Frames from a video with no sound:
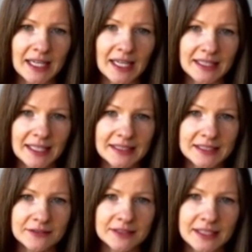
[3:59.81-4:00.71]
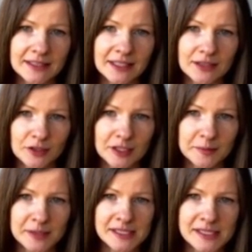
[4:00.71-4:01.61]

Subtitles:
elective dental treatments